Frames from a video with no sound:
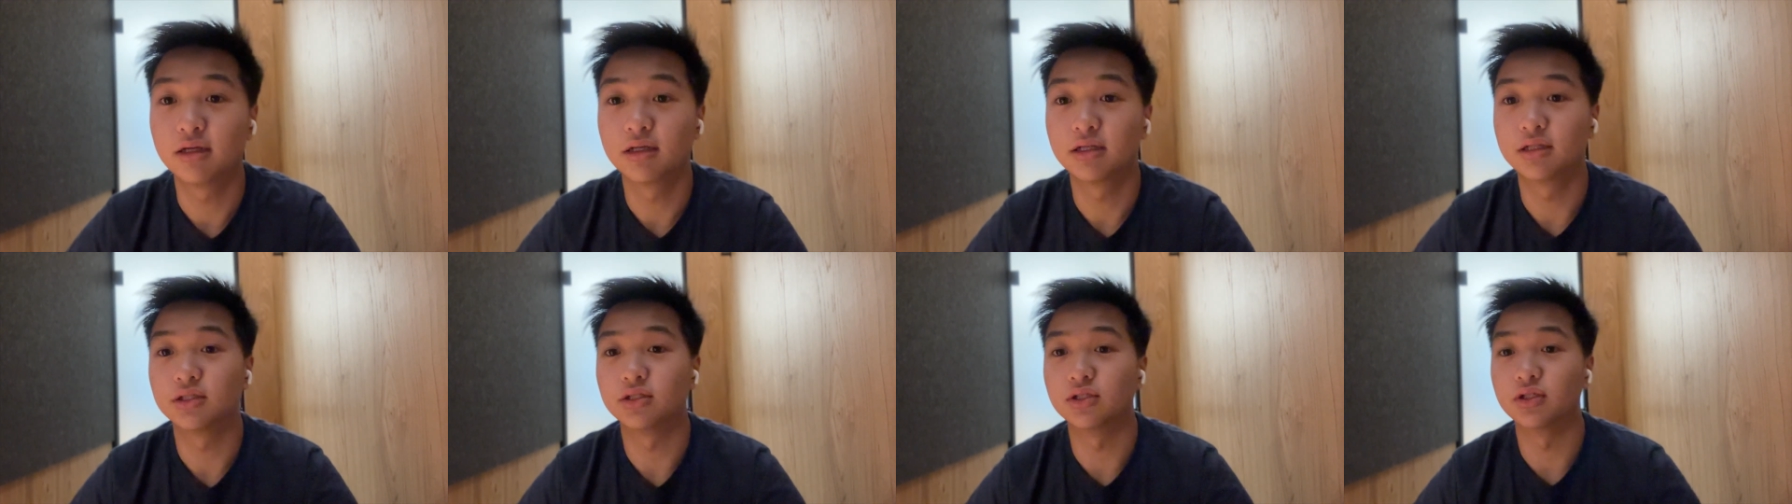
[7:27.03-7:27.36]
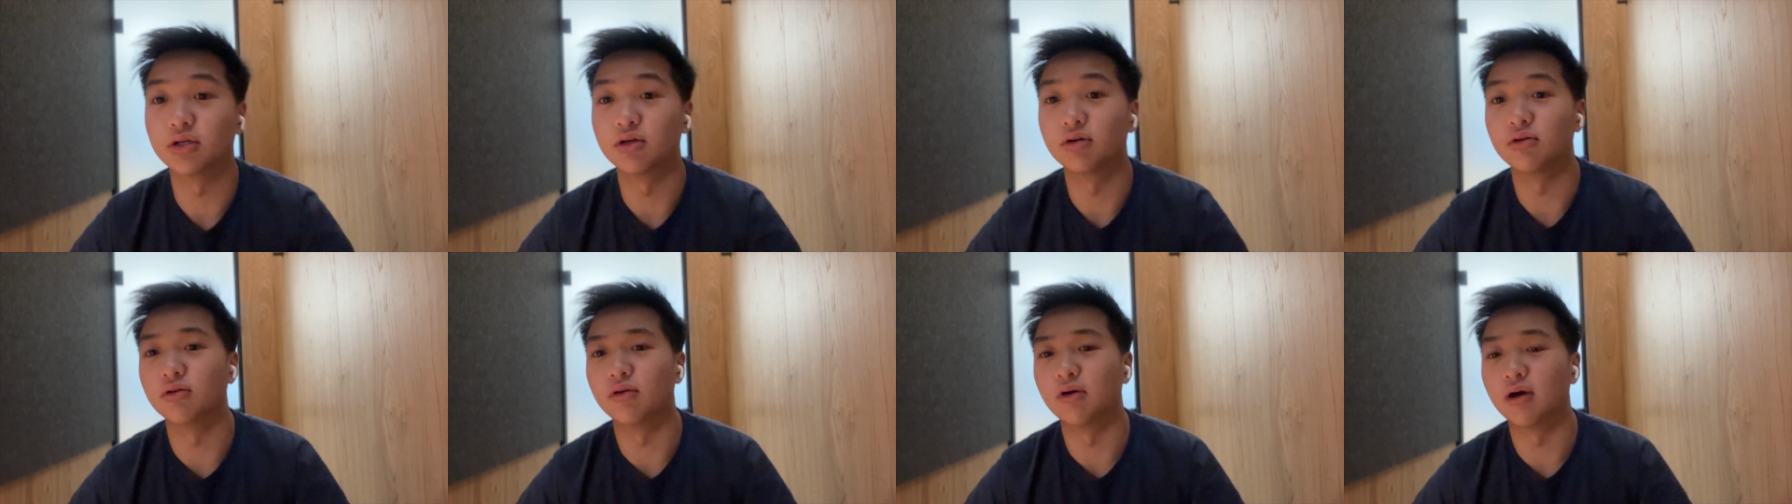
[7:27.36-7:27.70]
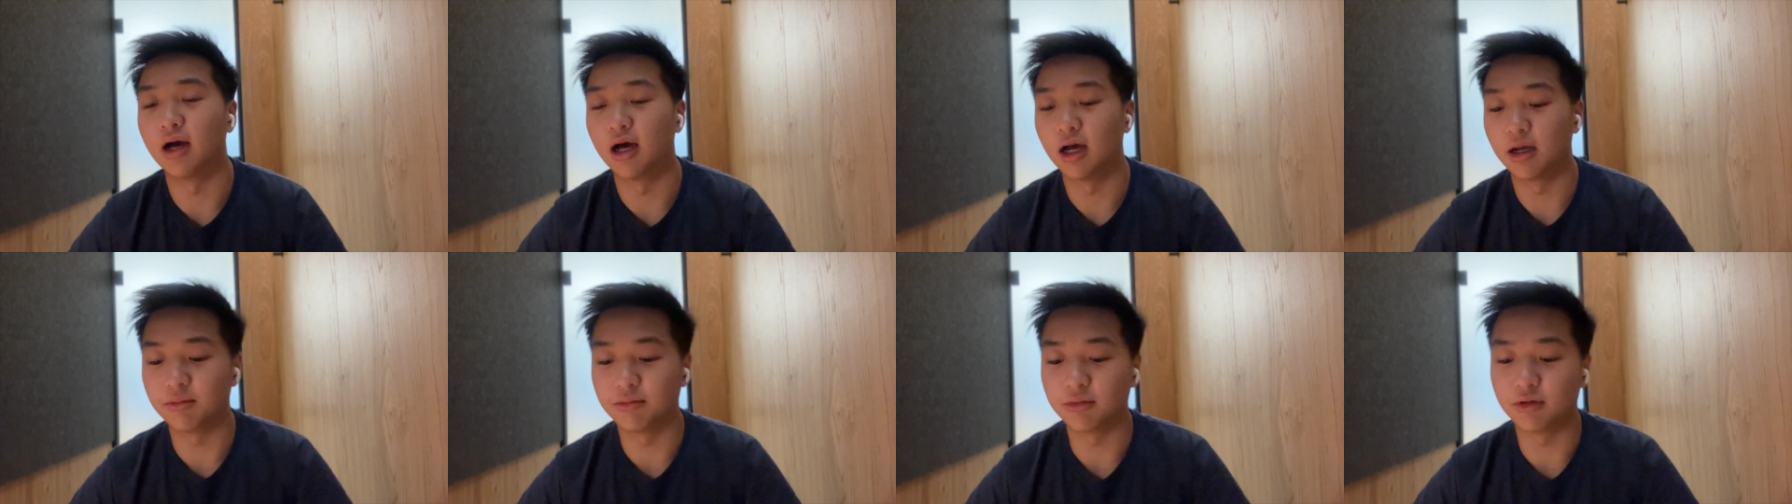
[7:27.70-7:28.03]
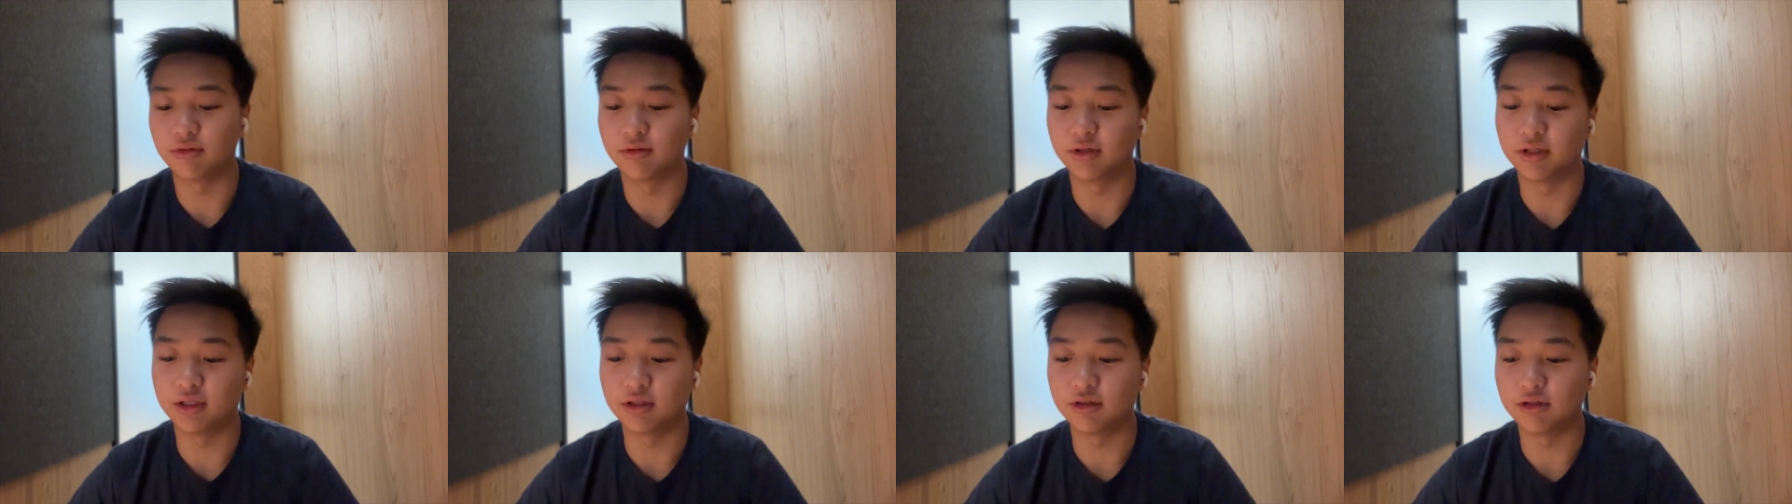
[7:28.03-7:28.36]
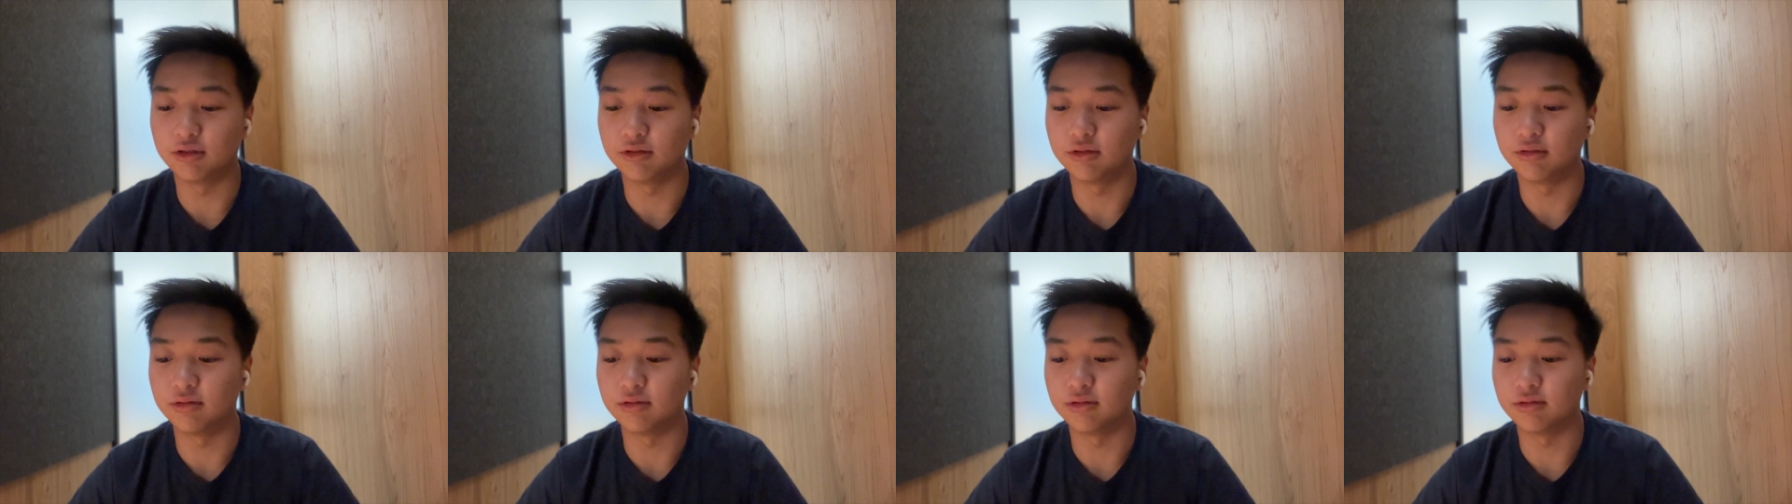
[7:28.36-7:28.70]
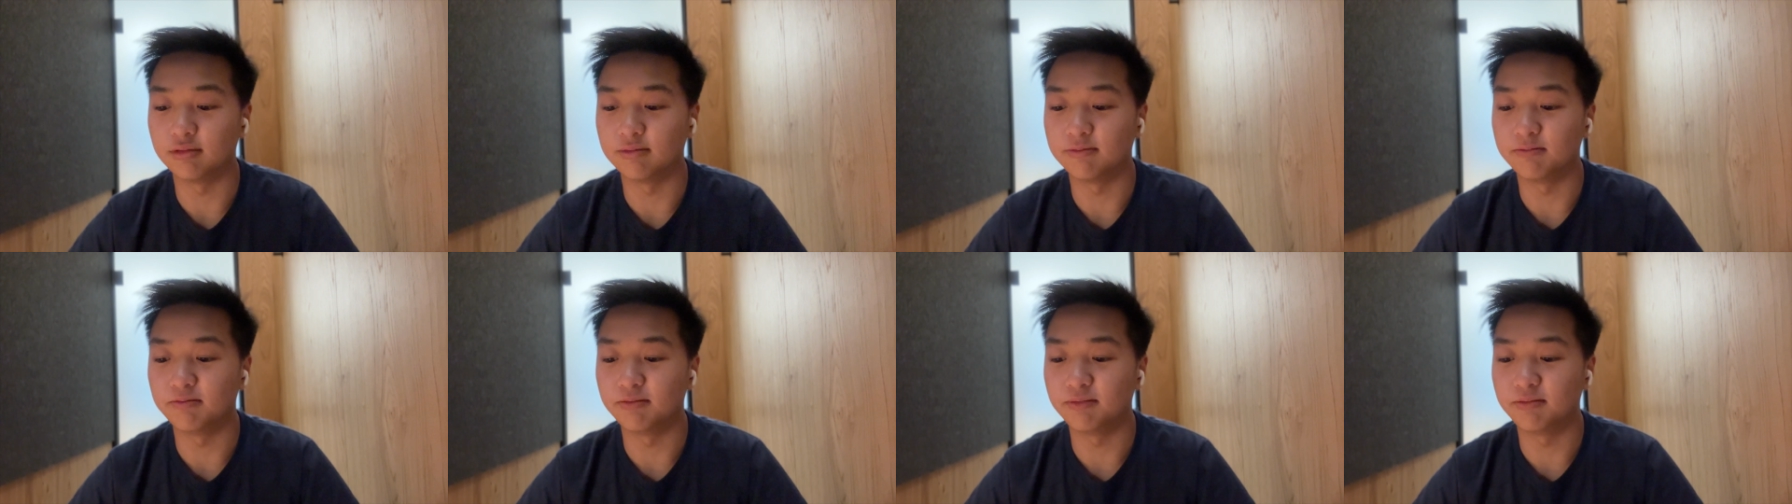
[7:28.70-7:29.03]
So I'm going to
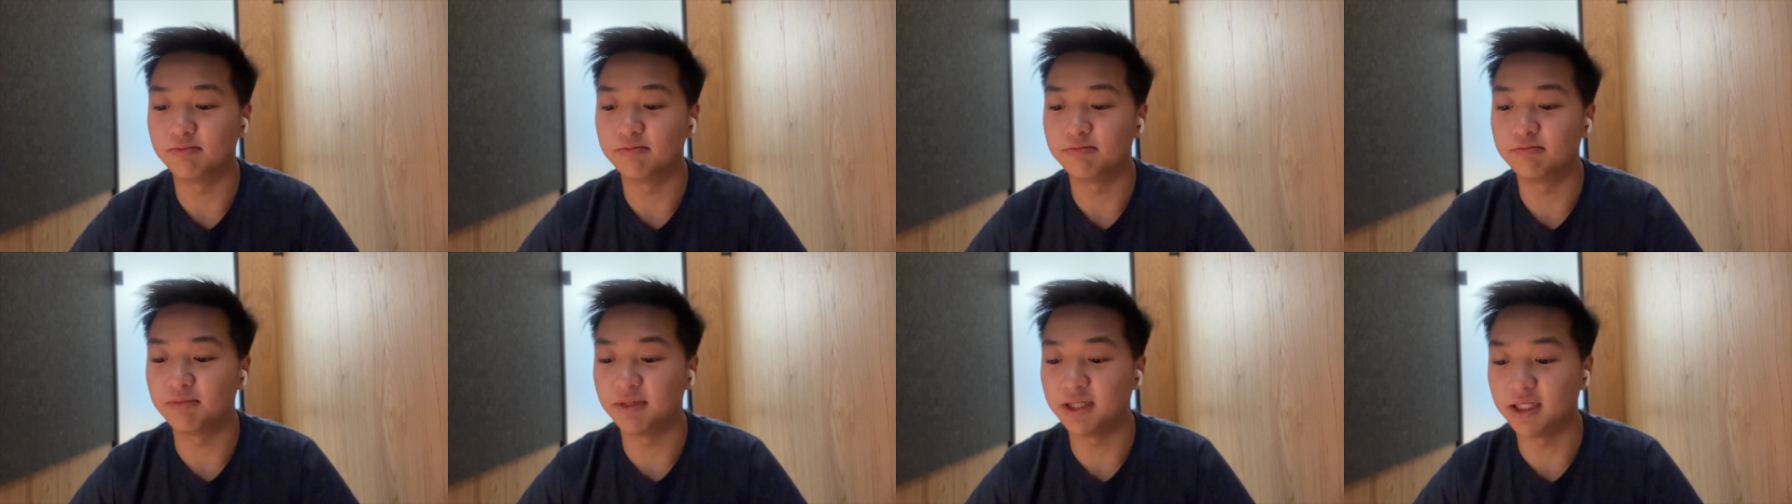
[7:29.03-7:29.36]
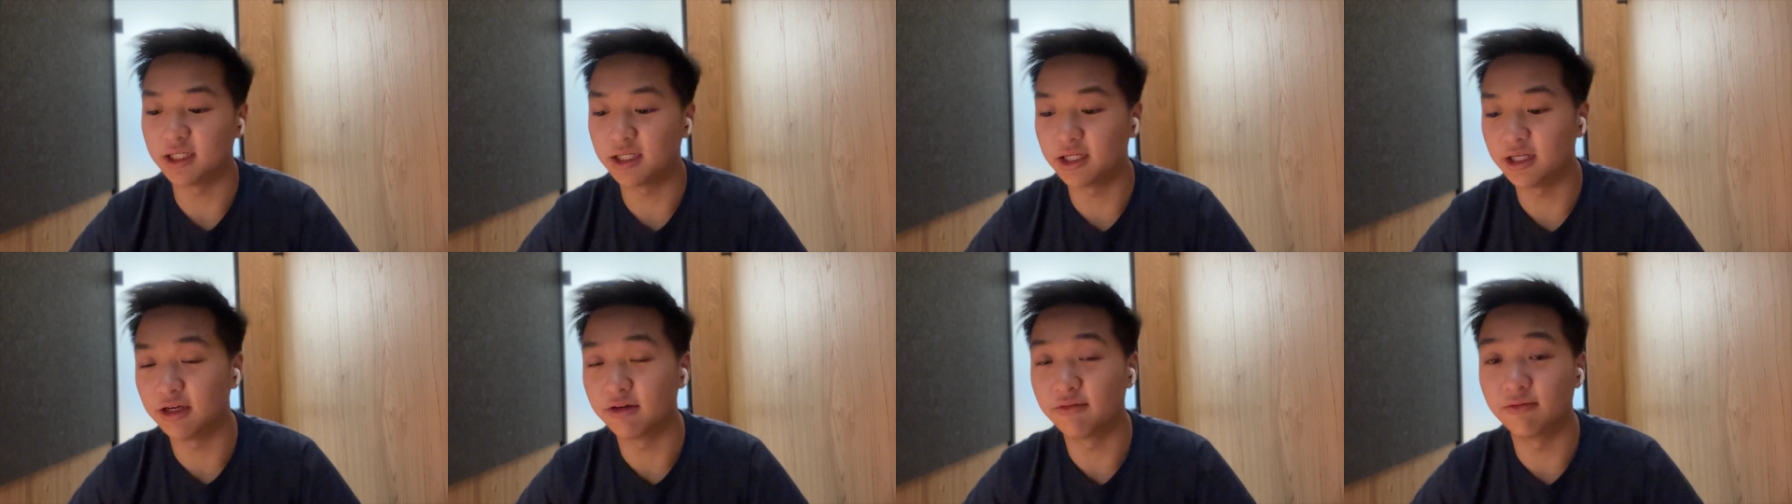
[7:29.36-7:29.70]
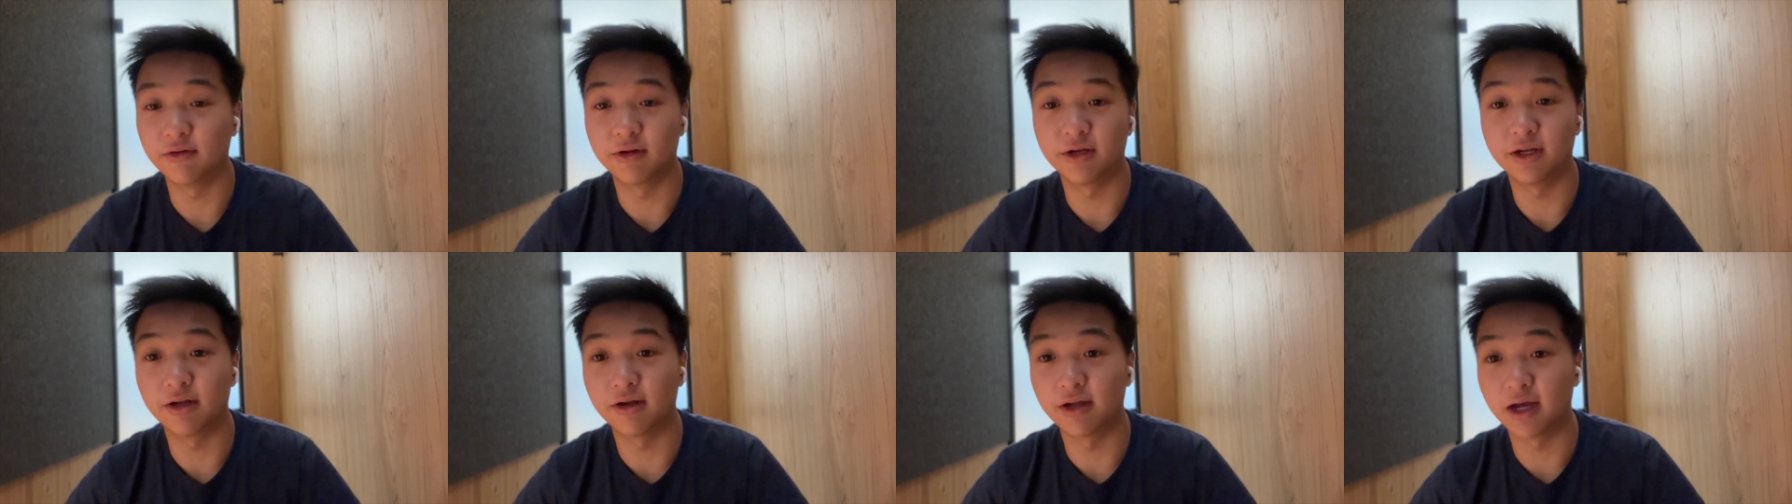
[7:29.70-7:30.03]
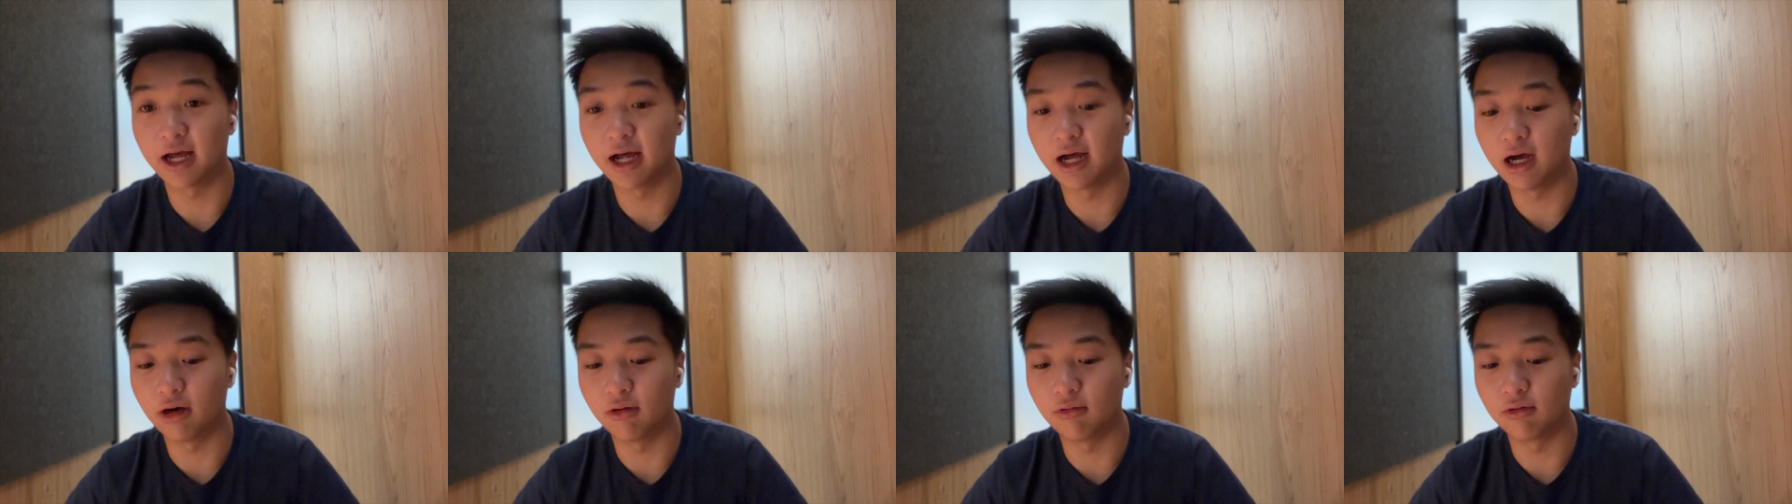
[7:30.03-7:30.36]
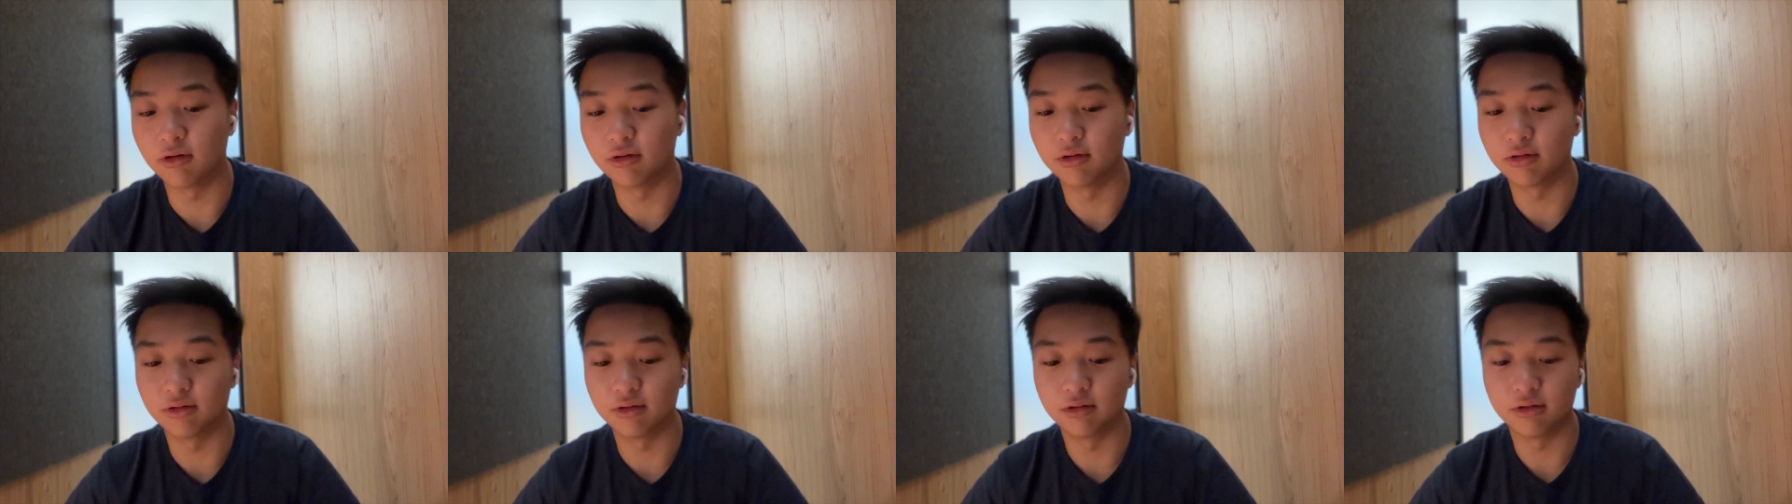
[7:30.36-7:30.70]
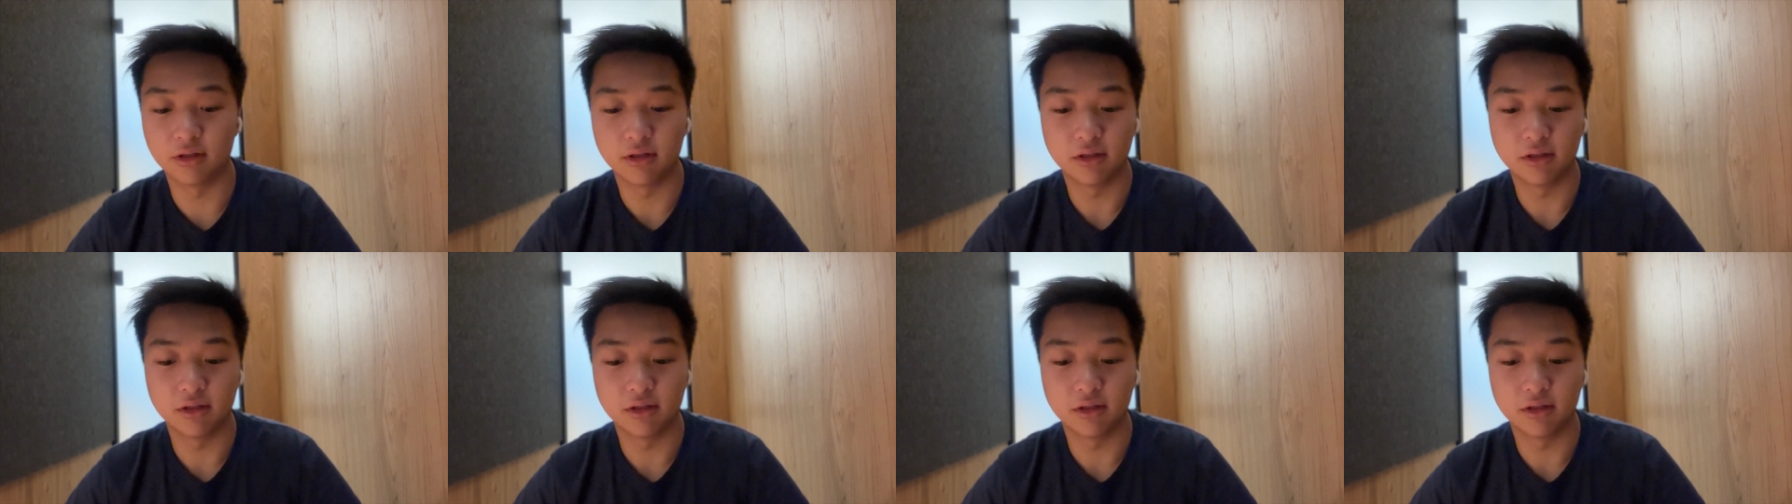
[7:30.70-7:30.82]
be in here for another hour,